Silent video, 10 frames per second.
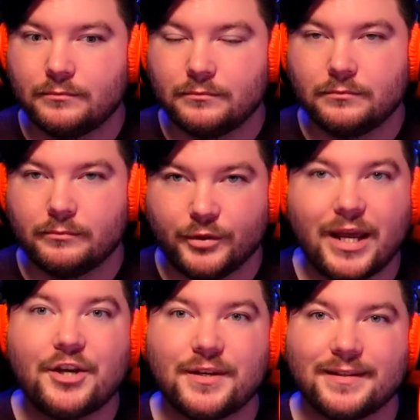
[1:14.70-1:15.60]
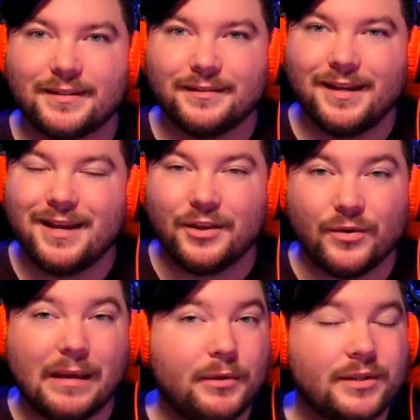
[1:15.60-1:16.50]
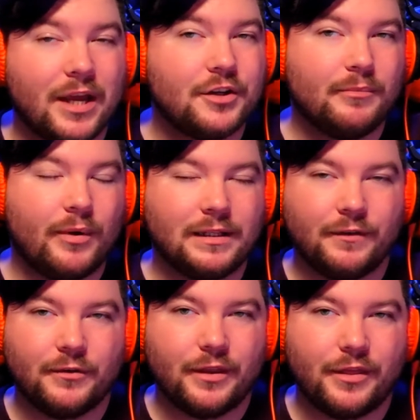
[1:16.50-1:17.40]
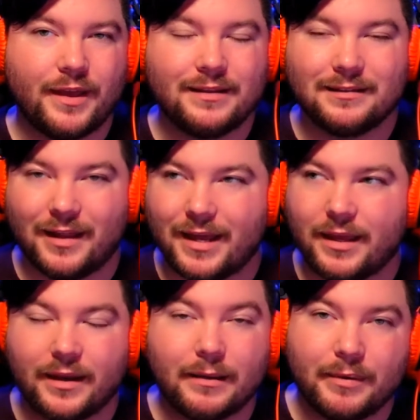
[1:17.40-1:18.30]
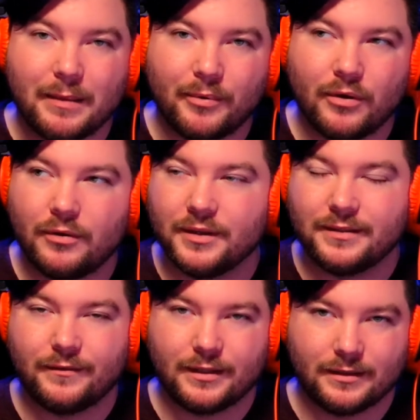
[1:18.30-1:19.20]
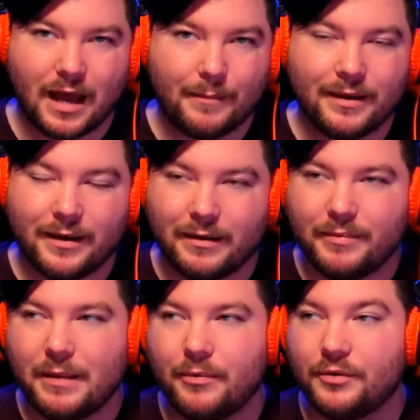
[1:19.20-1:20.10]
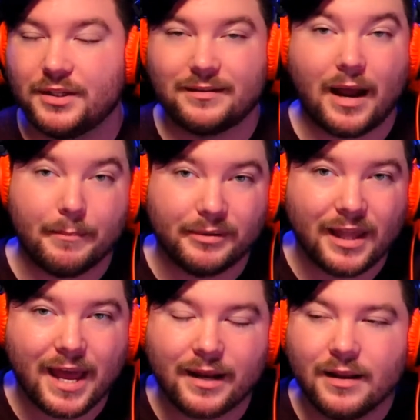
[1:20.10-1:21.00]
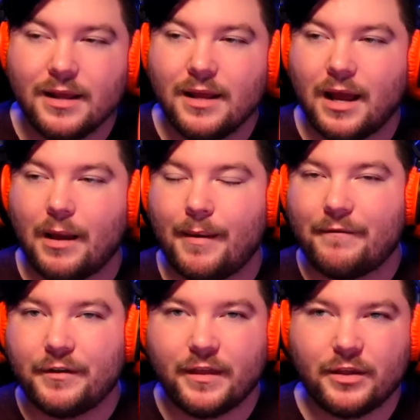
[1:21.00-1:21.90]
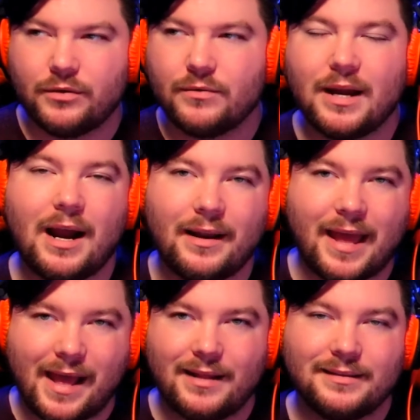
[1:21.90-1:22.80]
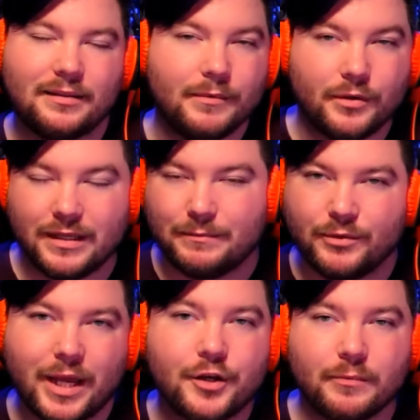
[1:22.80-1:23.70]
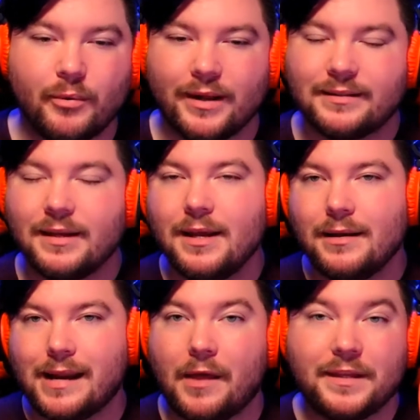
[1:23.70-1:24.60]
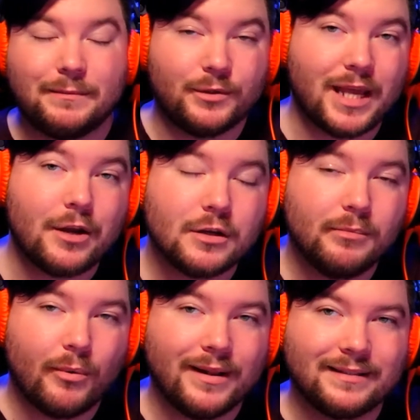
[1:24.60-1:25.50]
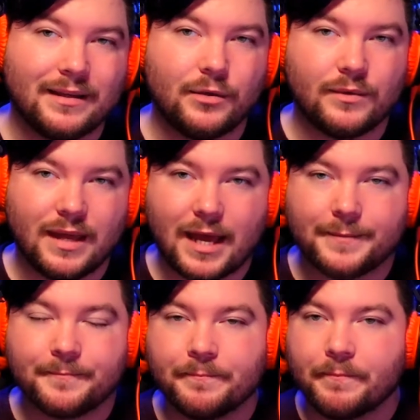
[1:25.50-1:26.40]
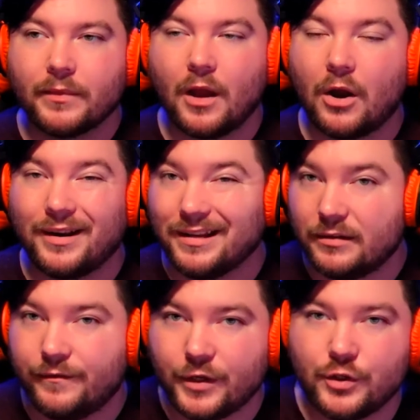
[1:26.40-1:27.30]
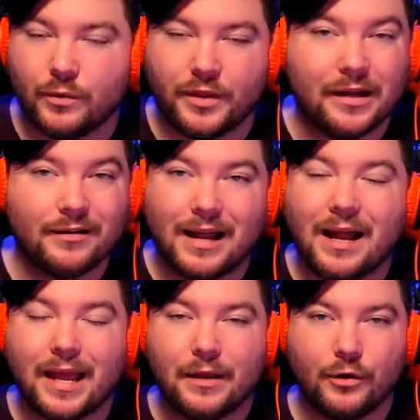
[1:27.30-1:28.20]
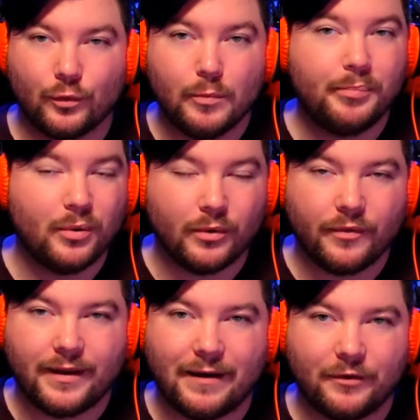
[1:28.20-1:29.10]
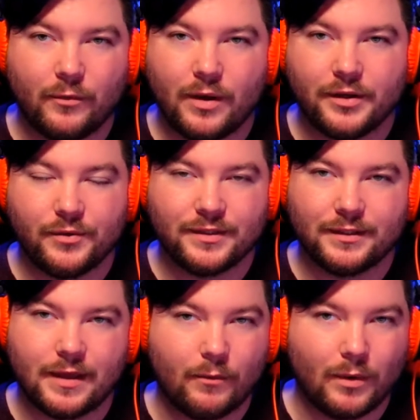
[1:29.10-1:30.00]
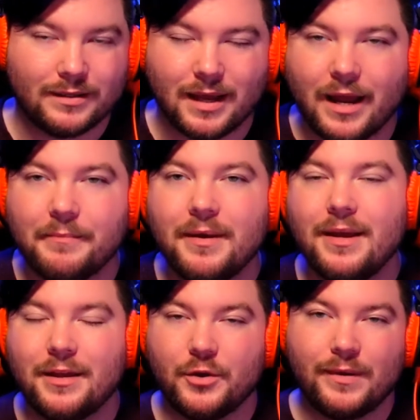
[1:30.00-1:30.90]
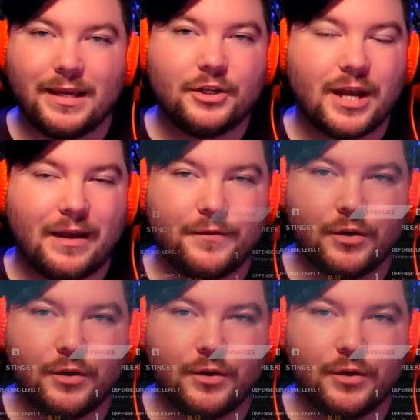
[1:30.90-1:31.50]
mutations. You get mutation points for doing things like hitting people, the common hitting people, just time played. Everything you do kind of adds some of these mutation points. Now, these mutation points that you get are individual. They are not a group pool that everyone uses at one time. You each have your